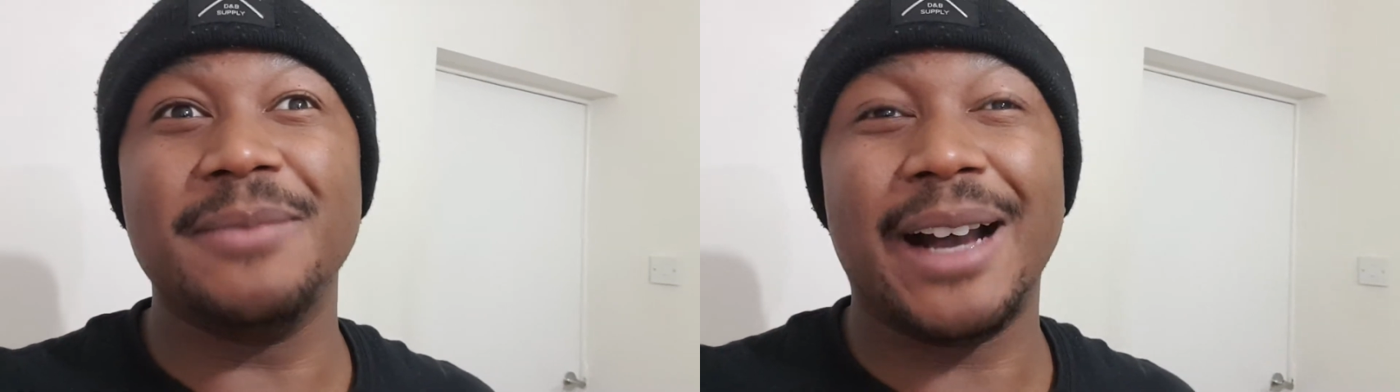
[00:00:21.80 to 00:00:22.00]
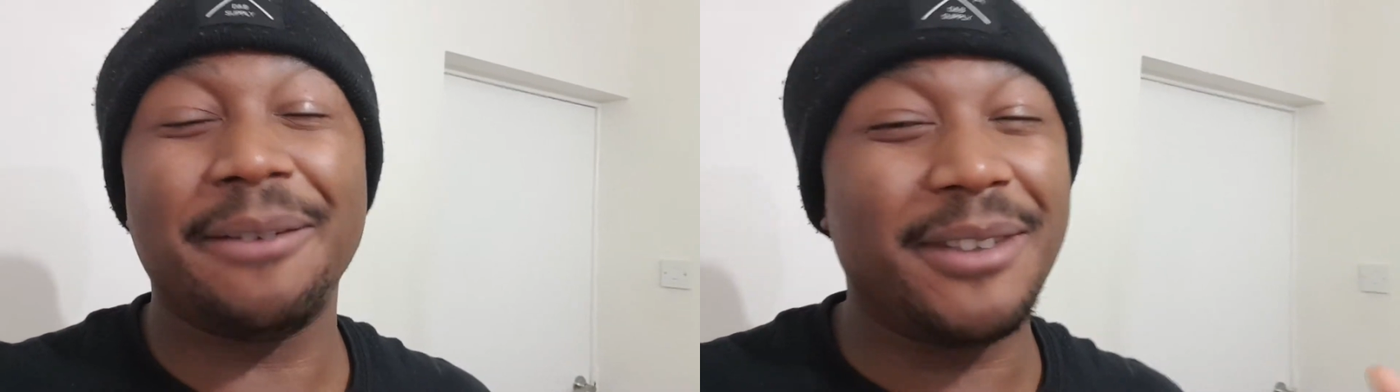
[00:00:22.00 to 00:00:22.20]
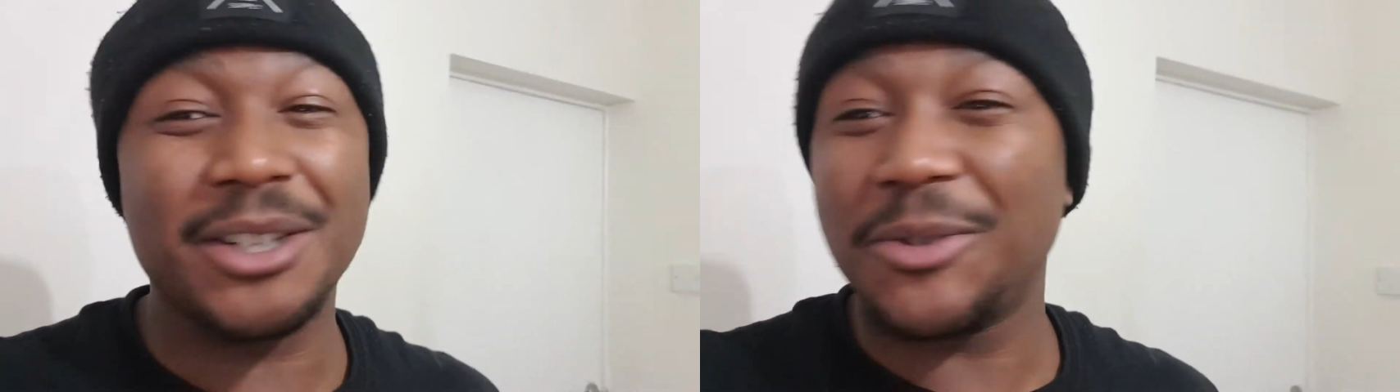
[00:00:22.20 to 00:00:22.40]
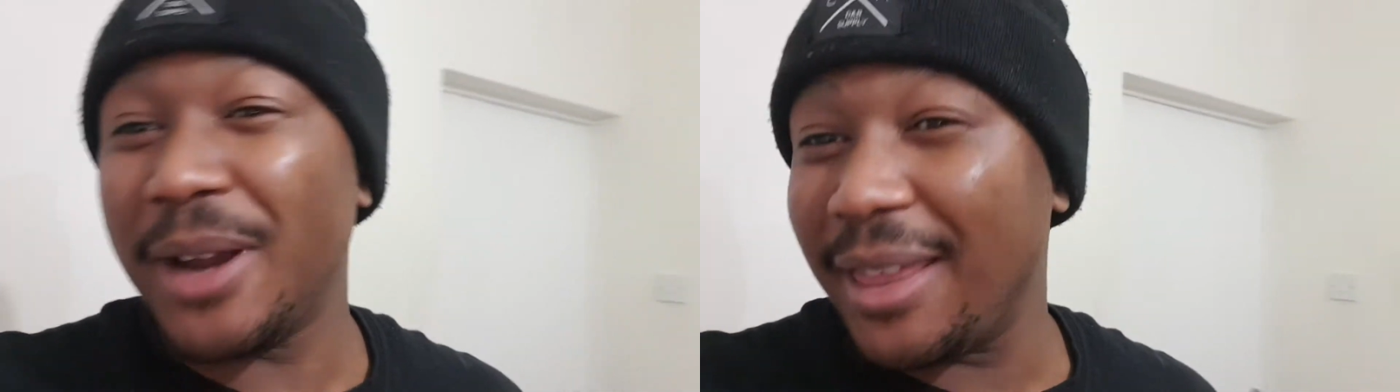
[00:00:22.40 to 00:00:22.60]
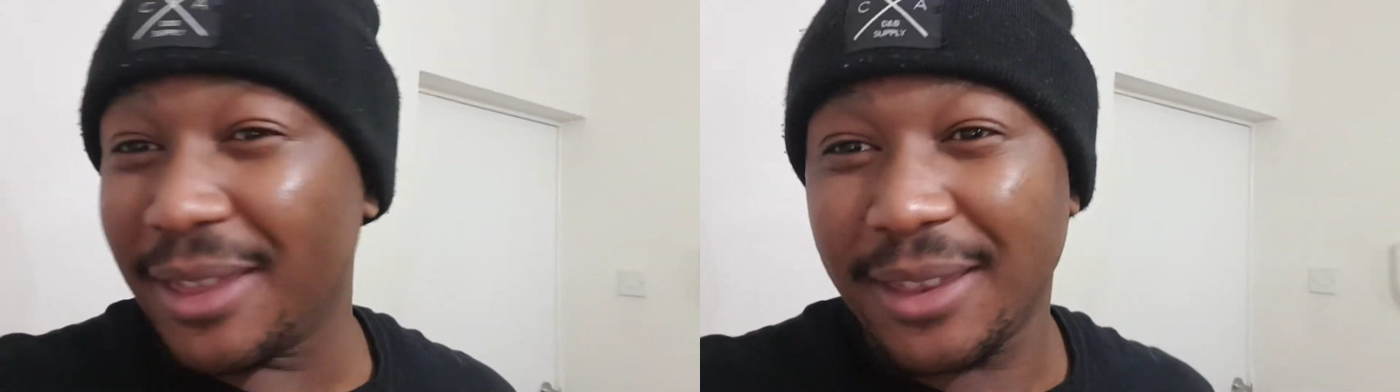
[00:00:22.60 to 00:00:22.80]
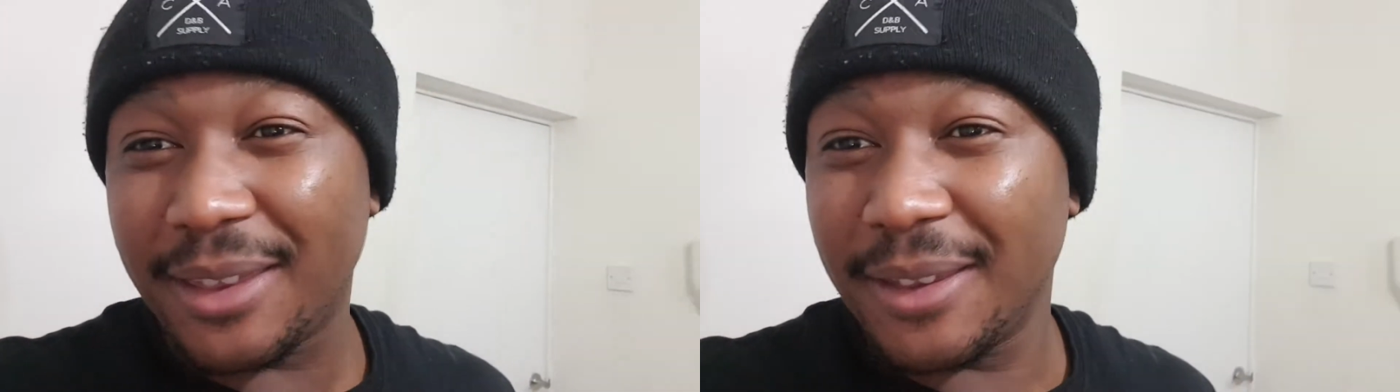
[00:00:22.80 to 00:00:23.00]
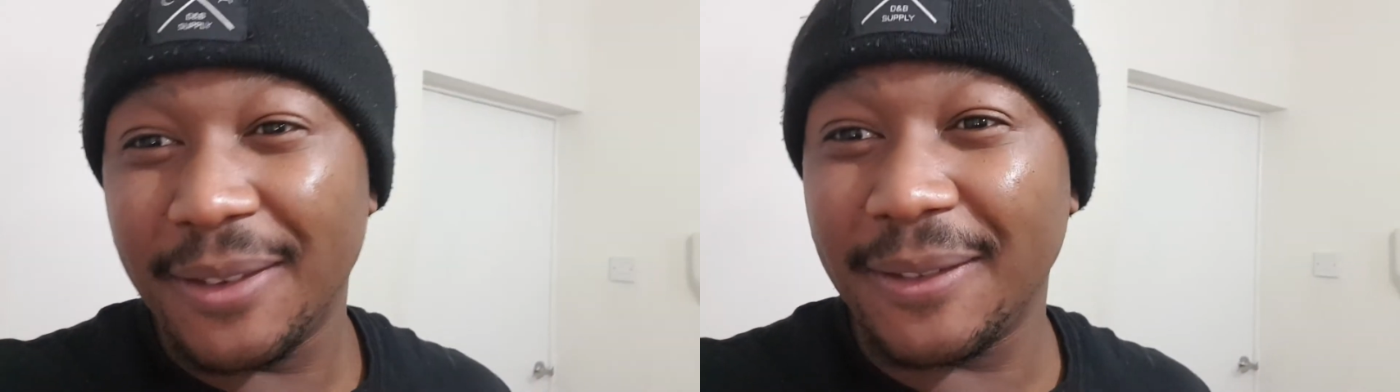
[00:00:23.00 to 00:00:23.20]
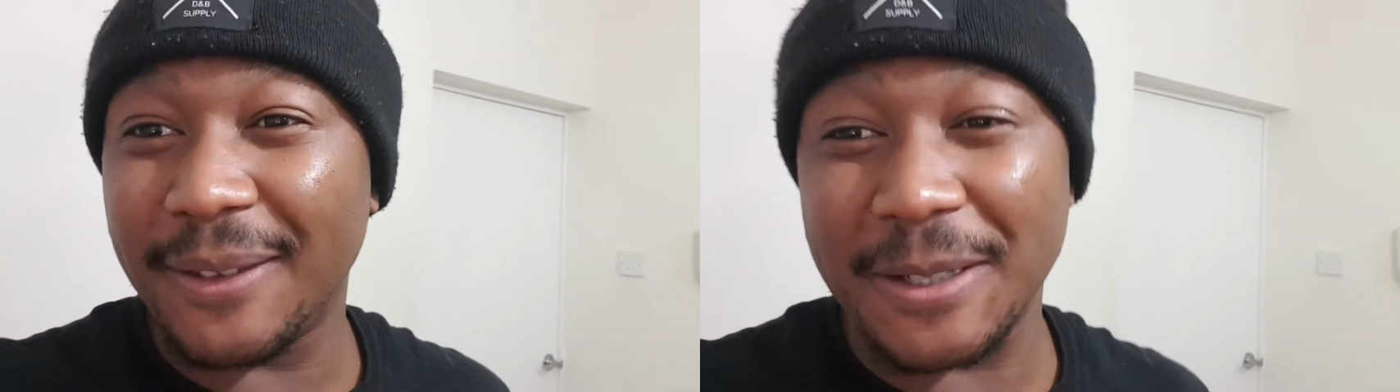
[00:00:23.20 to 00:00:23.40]
have the strength,
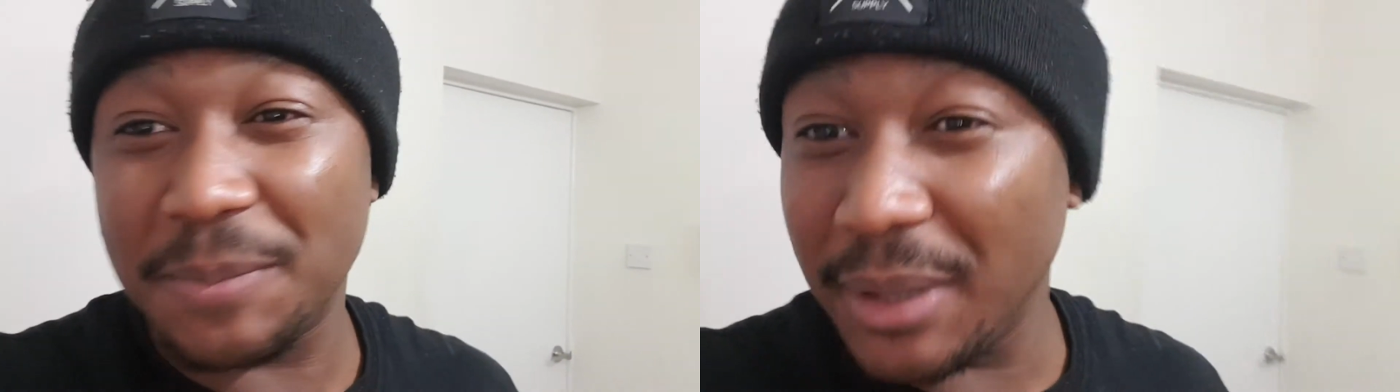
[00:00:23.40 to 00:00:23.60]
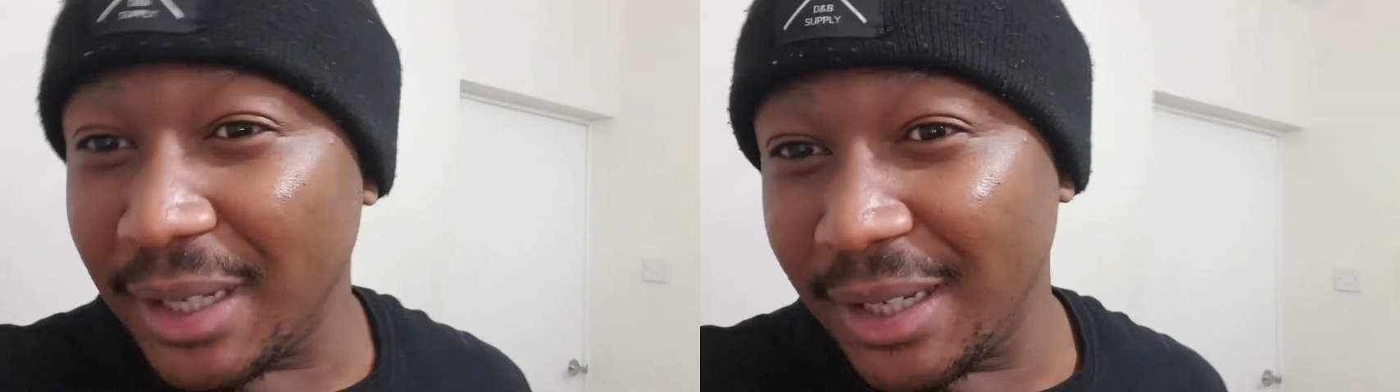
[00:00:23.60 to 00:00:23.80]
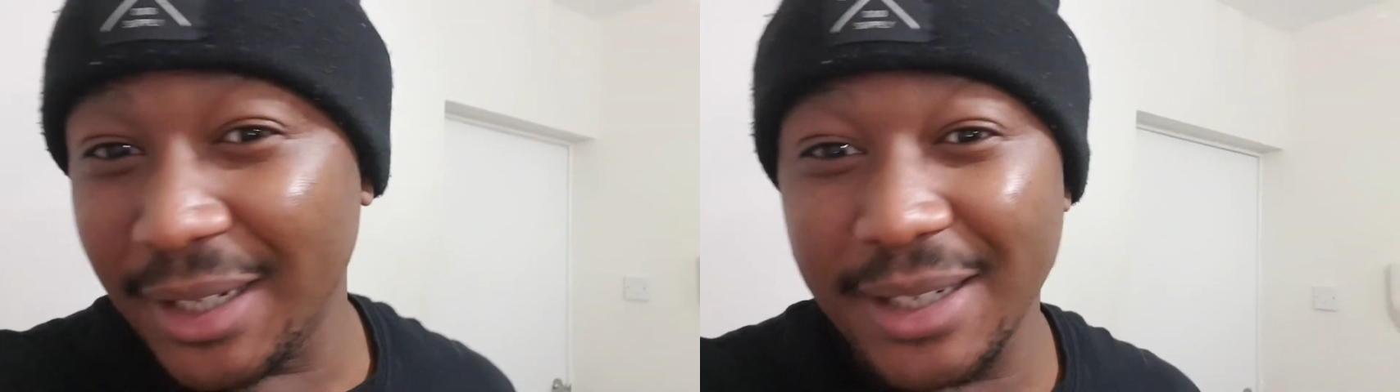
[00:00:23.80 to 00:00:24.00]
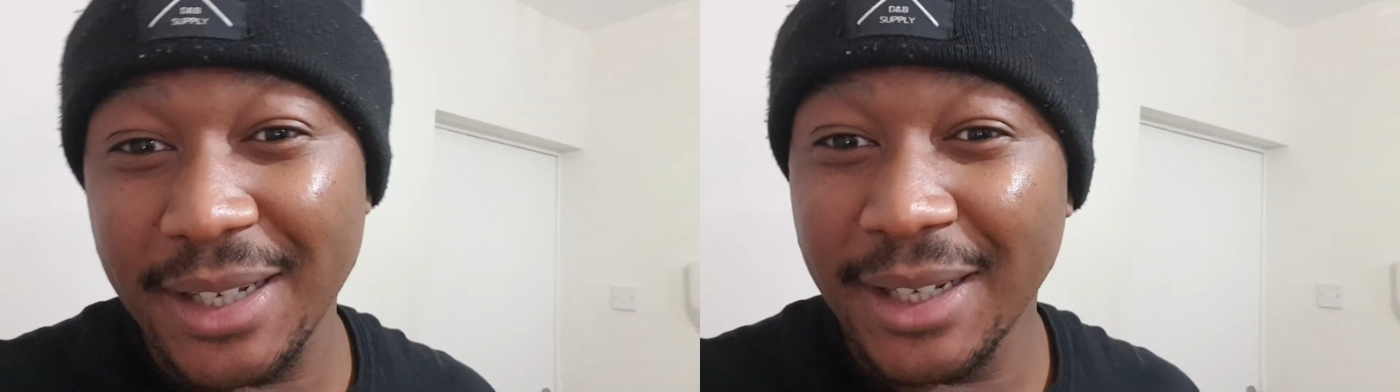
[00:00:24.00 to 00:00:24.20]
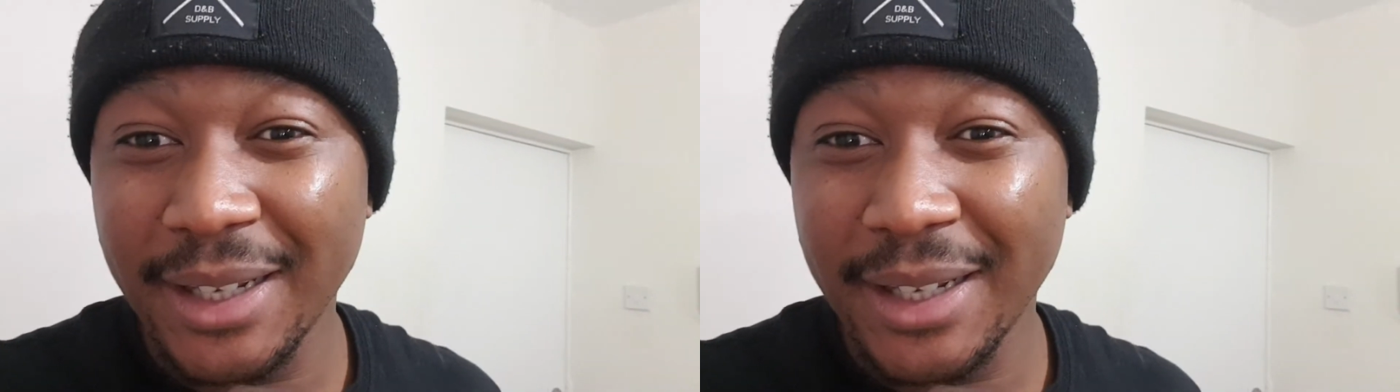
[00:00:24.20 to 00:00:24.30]
the speed,